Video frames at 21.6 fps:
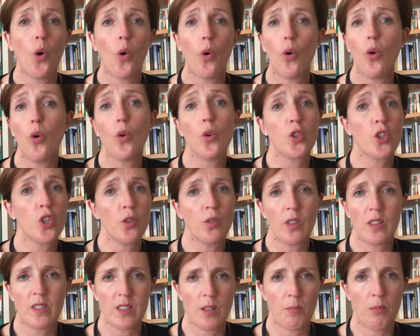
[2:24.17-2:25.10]
or
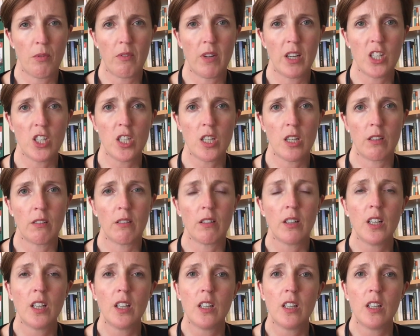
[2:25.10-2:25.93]
2-year separation.